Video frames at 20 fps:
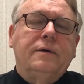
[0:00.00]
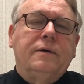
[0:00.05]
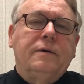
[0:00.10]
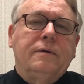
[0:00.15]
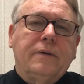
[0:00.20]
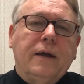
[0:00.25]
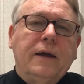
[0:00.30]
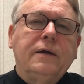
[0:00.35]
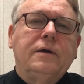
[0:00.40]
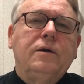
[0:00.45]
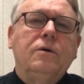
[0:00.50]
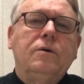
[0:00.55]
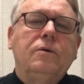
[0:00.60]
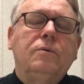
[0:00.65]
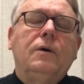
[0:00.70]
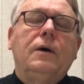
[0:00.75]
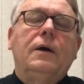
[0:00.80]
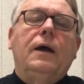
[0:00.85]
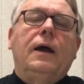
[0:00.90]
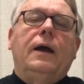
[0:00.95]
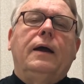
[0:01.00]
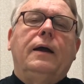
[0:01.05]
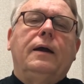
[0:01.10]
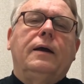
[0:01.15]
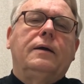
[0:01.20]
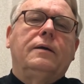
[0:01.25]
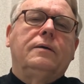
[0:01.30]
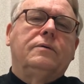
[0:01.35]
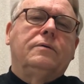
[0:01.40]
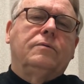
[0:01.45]
Thank you,
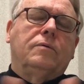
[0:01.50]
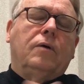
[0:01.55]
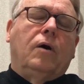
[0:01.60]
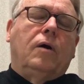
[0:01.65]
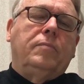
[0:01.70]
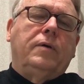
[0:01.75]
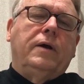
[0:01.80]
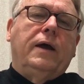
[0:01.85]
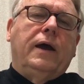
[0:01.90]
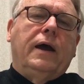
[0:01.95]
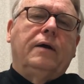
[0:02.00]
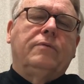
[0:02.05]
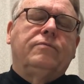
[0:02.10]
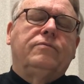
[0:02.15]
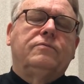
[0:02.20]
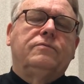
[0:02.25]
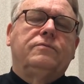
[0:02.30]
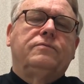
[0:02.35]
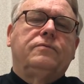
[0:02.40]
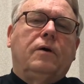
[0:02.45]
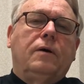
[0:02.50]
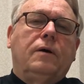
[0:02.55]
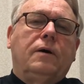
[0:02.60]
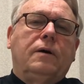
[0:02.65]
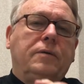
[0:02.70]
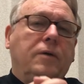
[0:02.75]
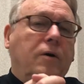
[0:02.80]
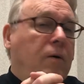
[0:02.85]
and on behalf of all the